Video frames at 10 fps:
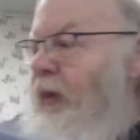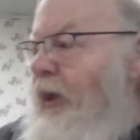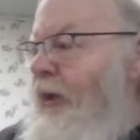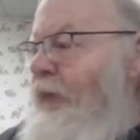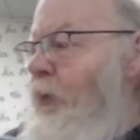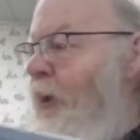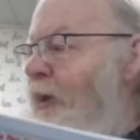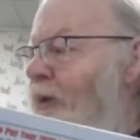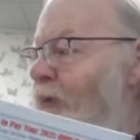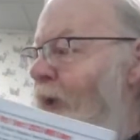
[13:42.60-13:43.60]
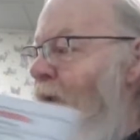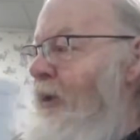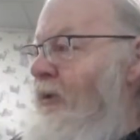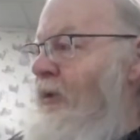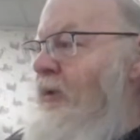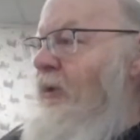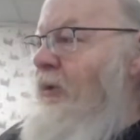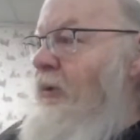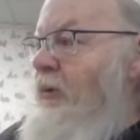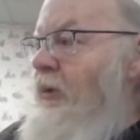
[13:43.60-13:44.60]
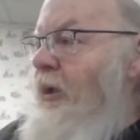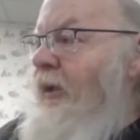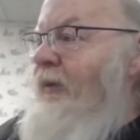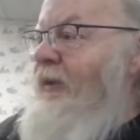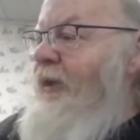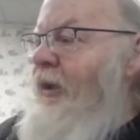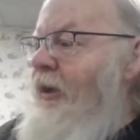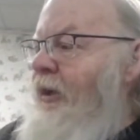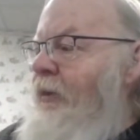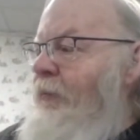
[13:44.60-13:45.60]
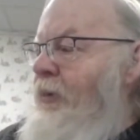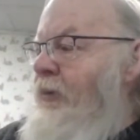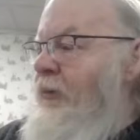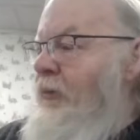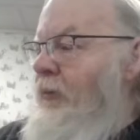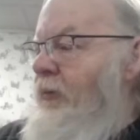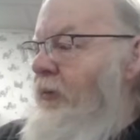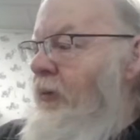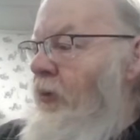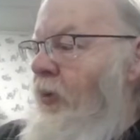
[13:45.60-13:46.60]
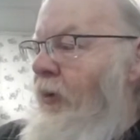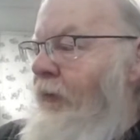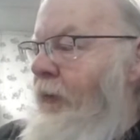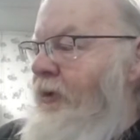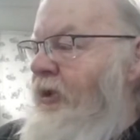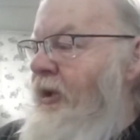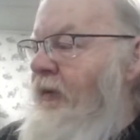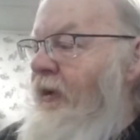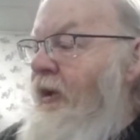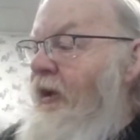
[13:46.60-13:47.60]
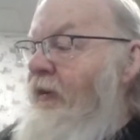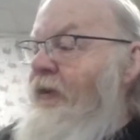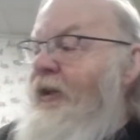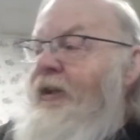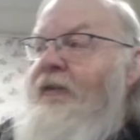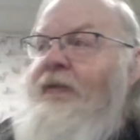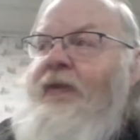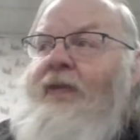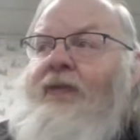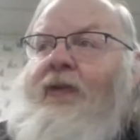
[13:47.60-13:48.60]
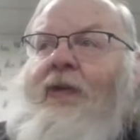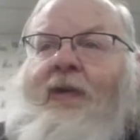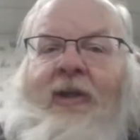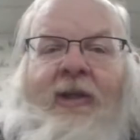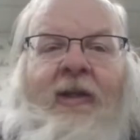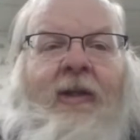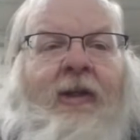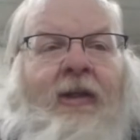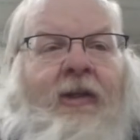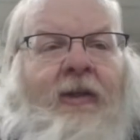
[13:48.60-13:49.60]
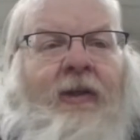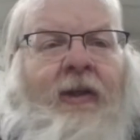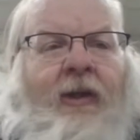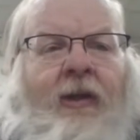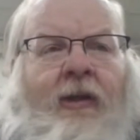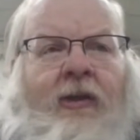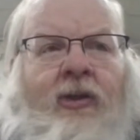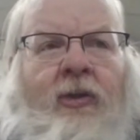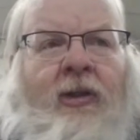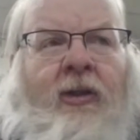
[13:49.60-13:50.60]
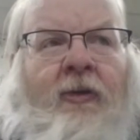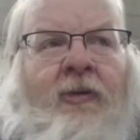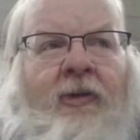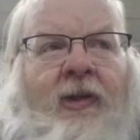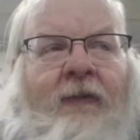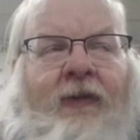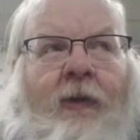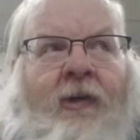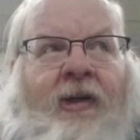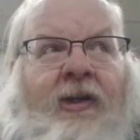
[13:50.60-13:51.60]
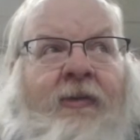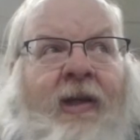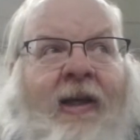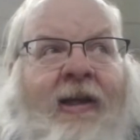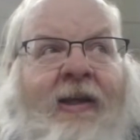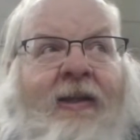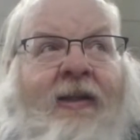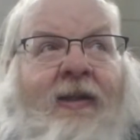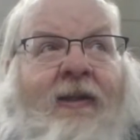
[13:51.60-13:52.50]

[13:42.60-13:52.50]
if you had the finances and the time, or are fortunate enough to live in Florida, you could go to the Florida United